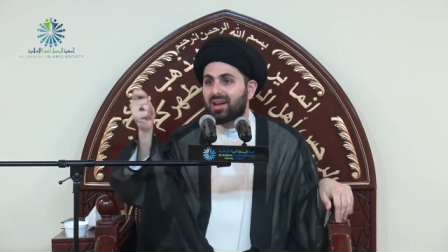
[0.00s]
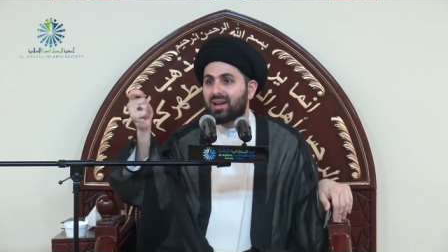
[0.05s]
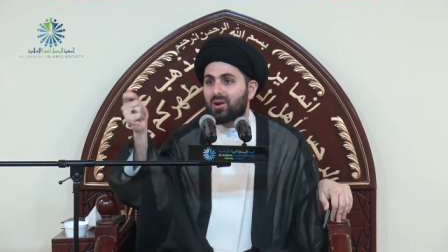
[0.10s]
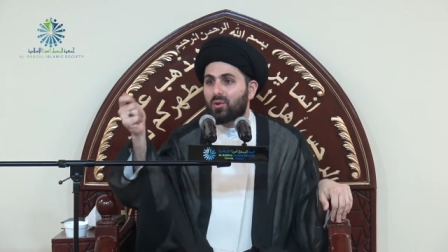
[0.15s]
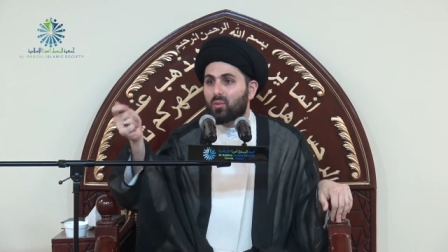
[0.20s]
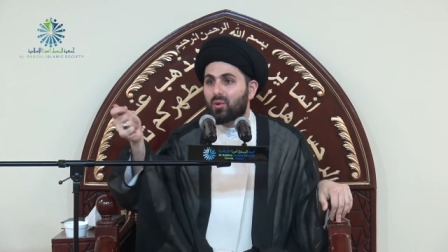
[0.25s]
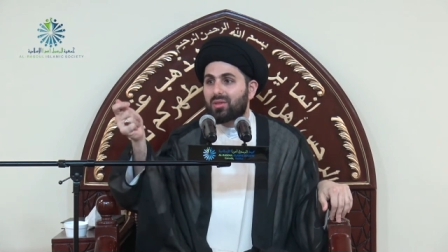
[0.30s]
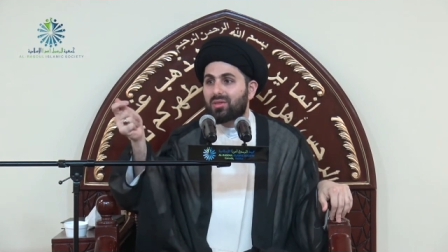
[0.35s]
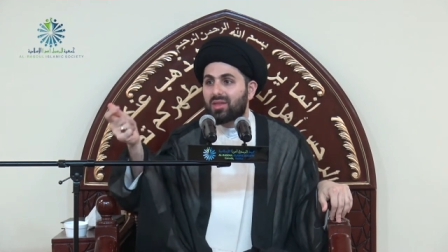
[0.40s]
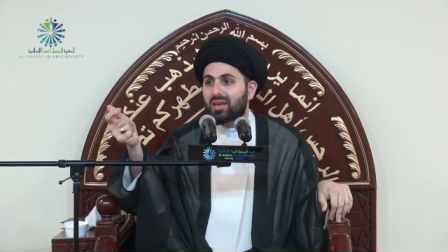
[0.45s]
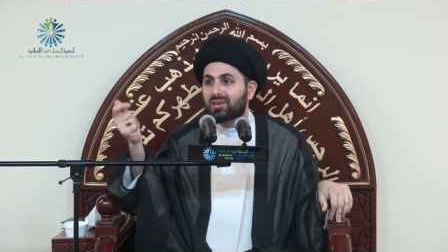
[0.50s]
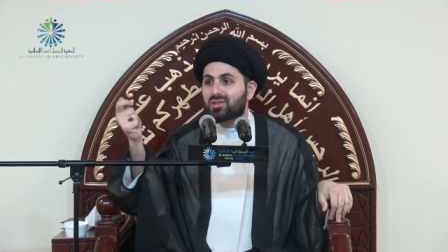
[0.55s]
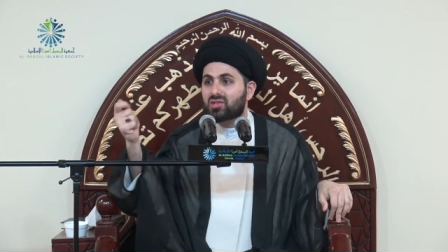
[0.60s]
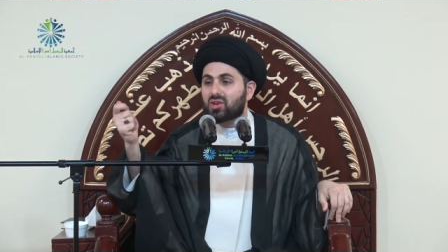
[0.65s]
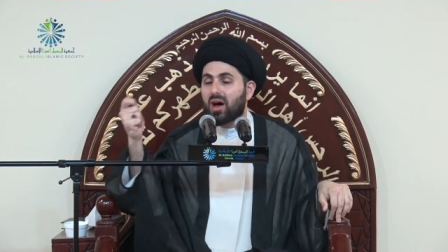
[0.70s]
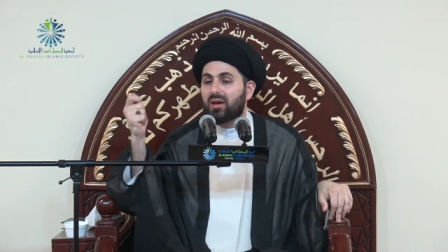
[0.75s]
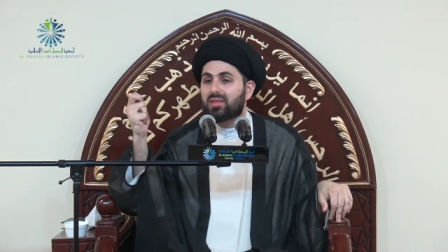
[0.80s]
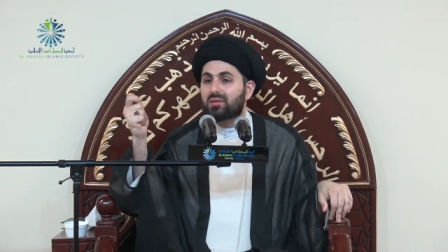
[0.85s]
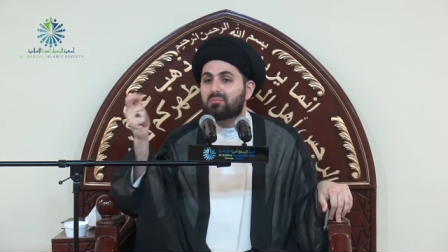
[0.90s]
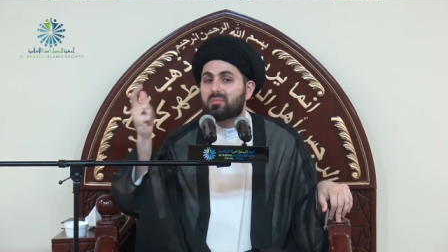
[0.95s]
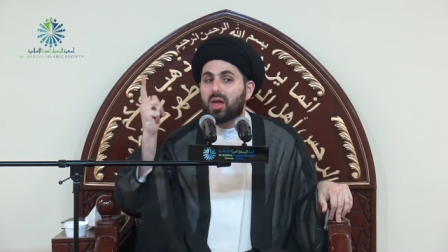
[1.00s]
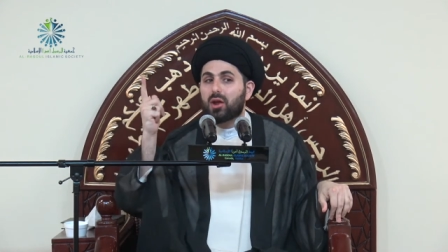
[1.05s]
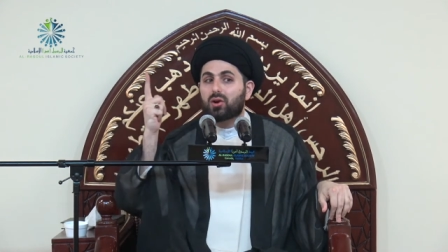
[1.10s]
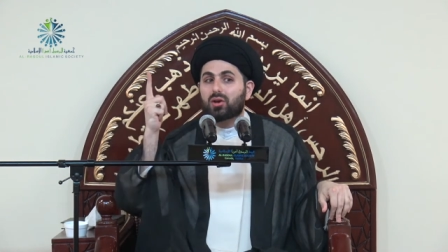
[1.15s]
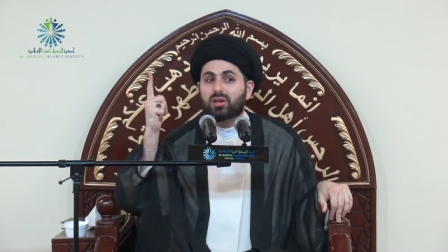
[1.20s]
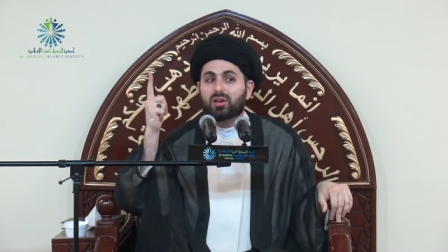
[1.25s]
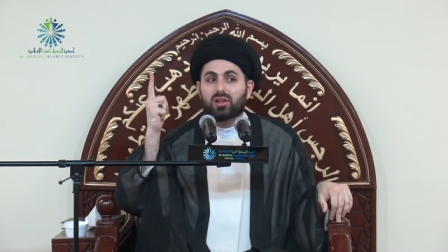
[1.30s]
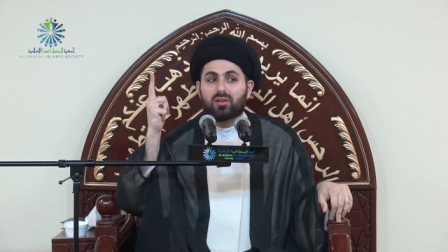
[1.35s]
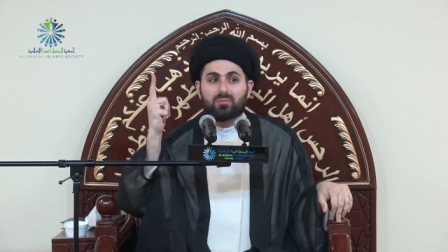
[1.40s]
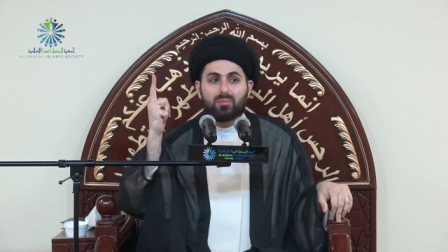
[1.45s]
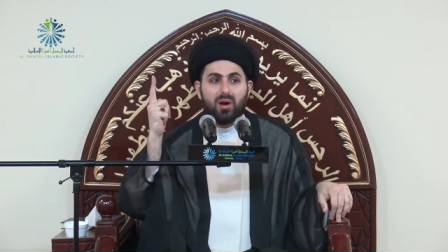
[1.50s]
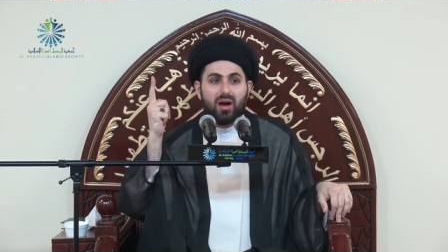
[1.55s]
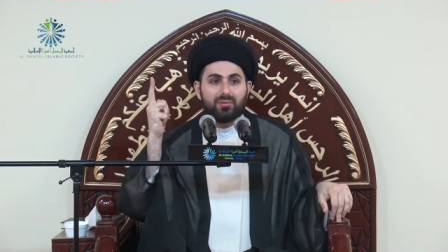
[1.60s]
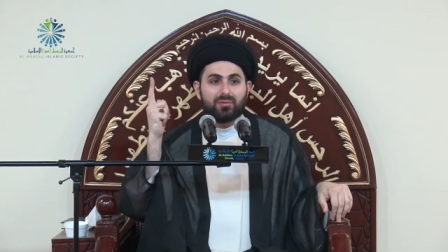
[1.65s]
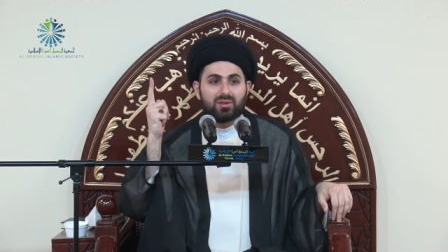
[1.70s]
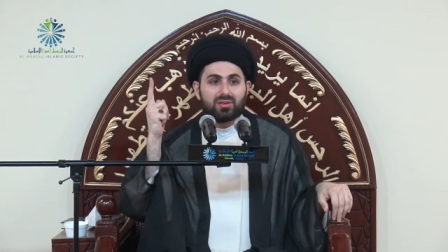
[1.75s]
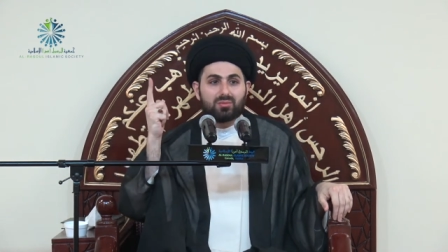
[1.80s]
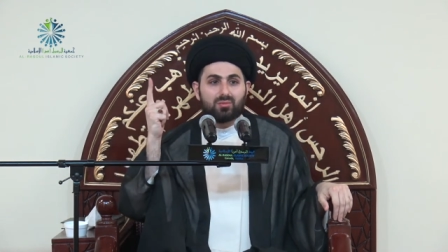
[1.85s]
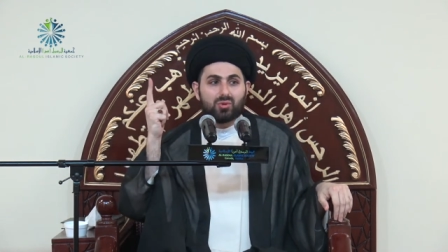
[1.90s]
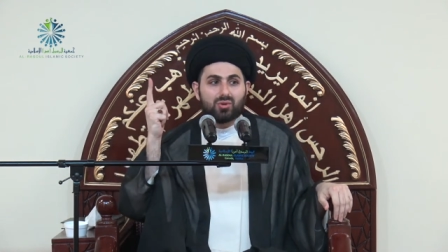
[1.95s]
when they saw the miracle of
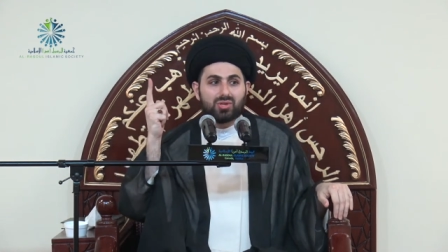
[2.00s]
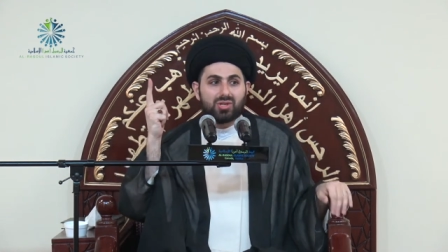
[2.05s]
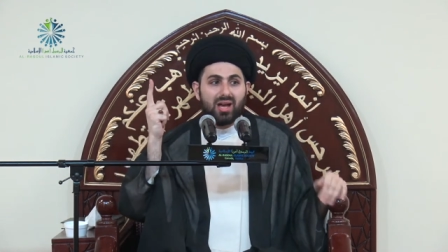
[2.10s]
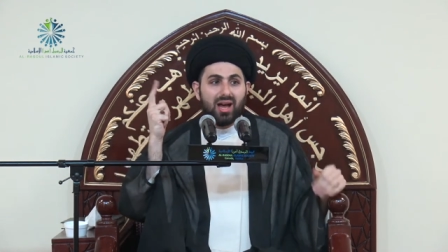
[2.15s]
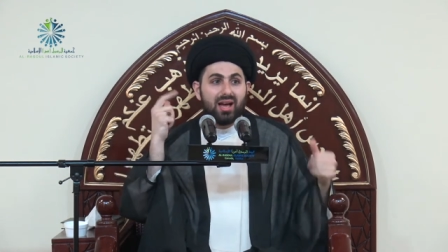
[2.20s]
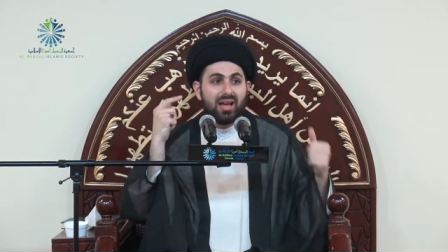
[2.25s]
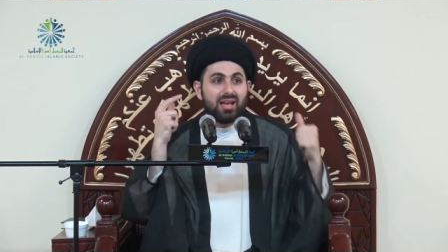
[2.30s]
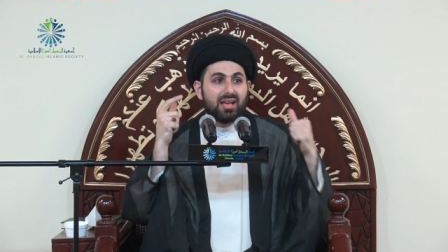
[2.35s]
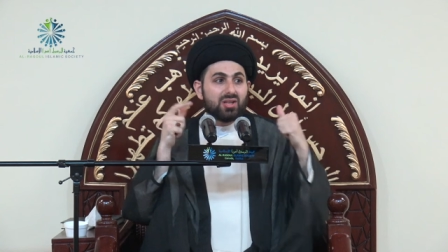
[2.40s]
Prophet Musa.